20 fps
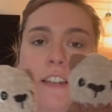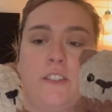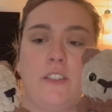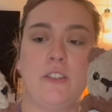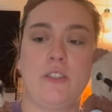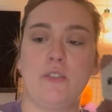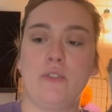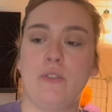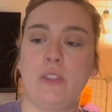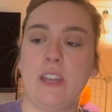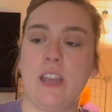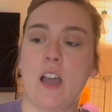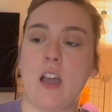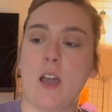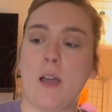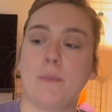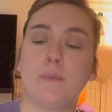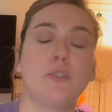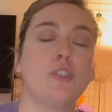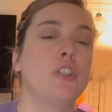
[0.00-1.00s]
to do the
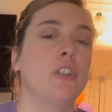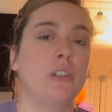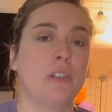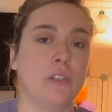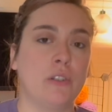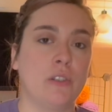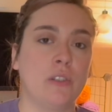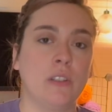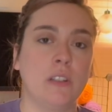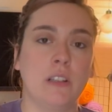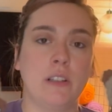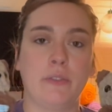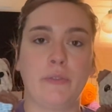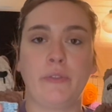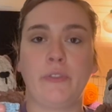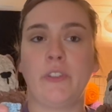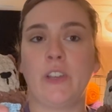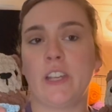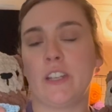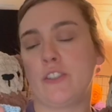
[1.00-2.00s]
optional
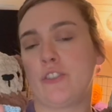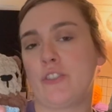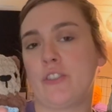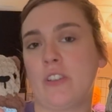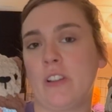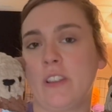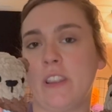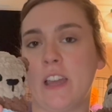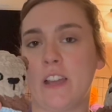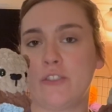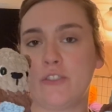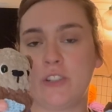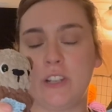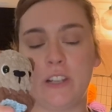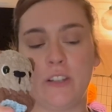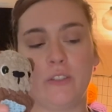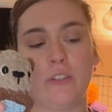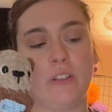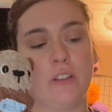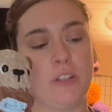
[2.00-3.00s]
fish that she
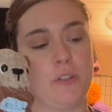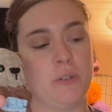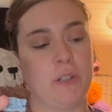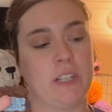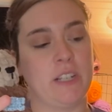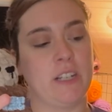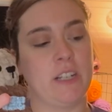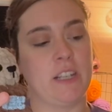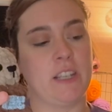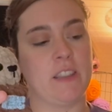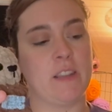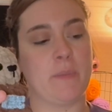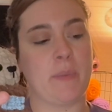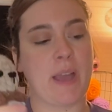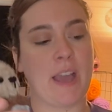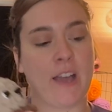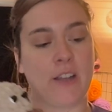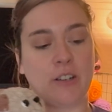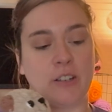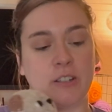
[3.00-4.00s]
included in the
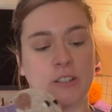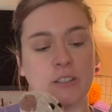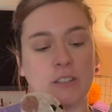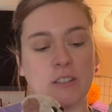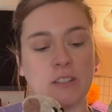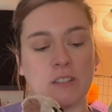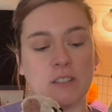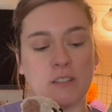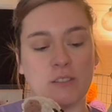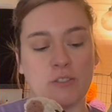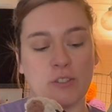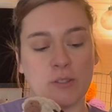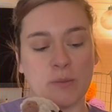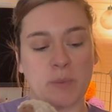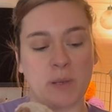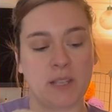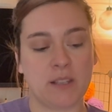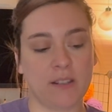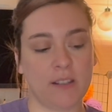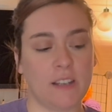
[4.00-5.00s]
pattern, just
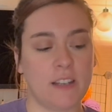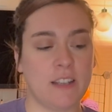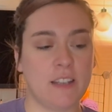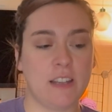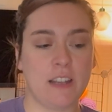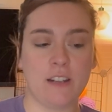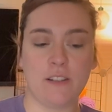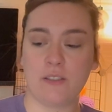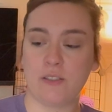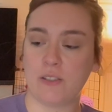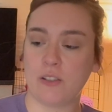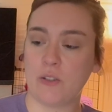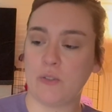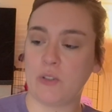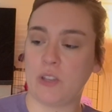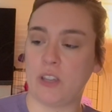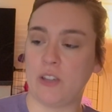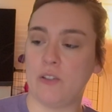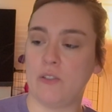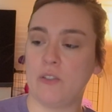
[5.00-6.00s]
because like it's so
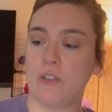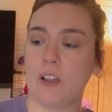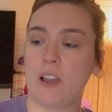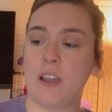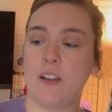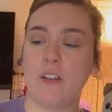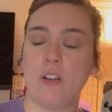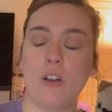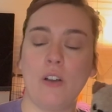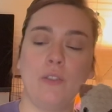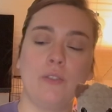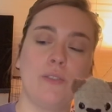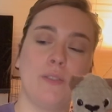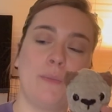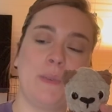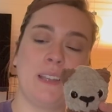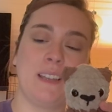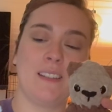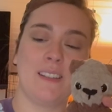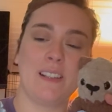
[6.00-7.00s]
cute, and also
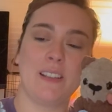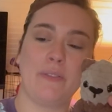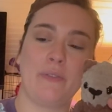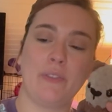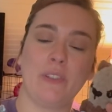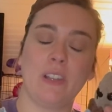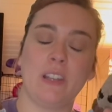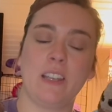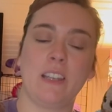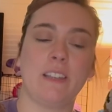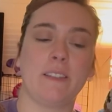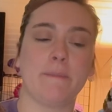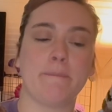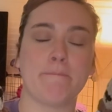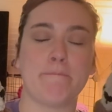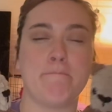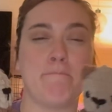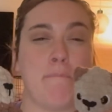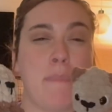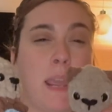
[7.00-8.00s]
because I feel like
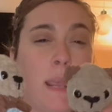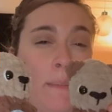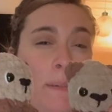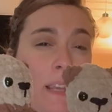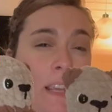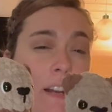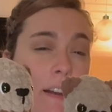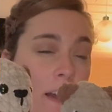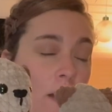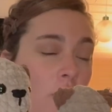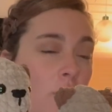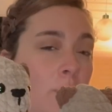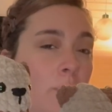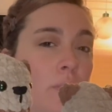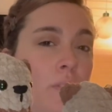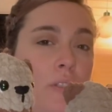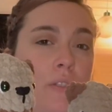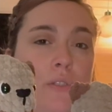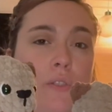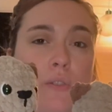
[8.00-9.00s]
maybe it
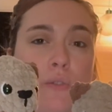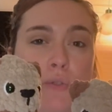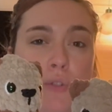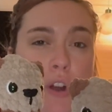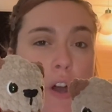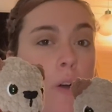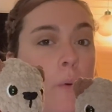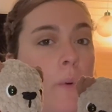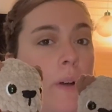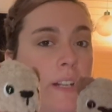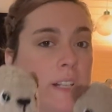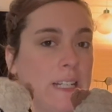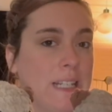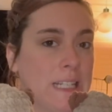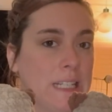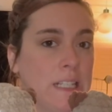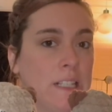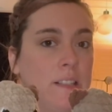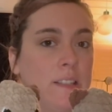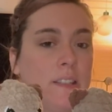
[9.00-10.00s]
helps you know what it
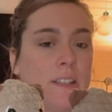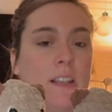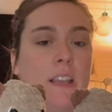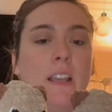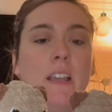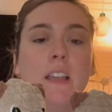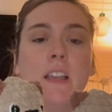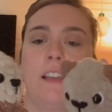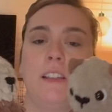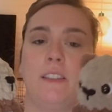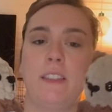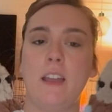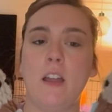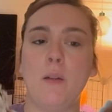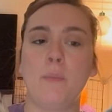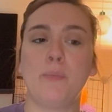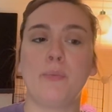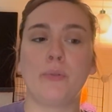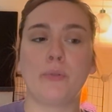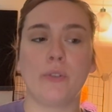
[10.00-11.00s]
is. They
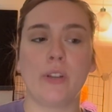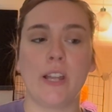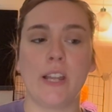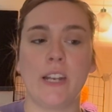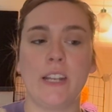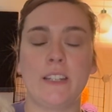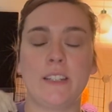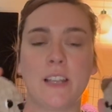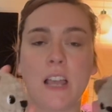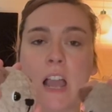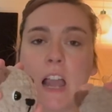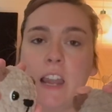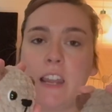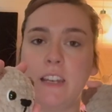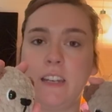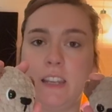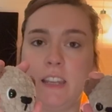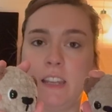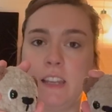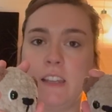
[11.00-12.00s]
are pretty
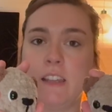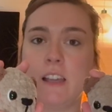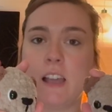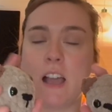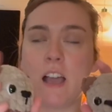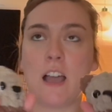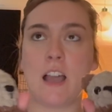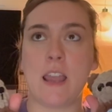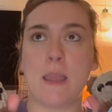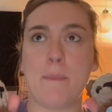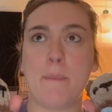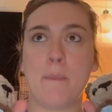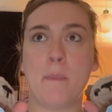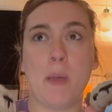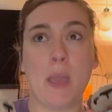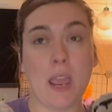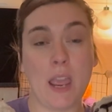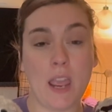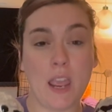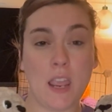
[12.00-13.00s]
tiny. I
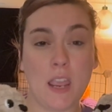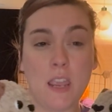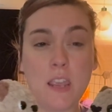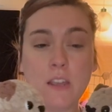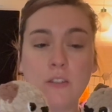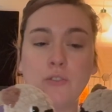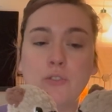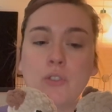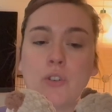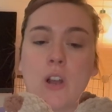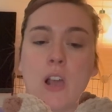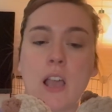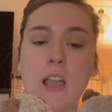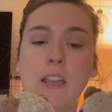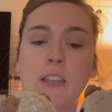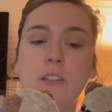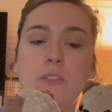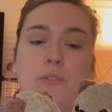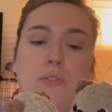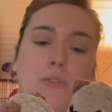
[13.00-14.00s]
may
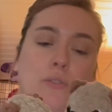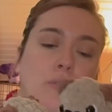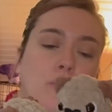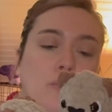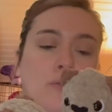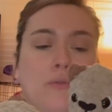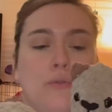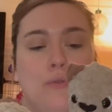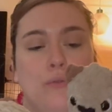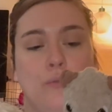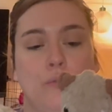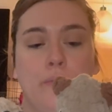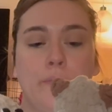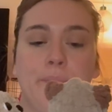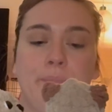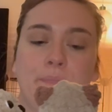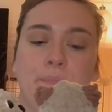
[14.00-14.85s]
try to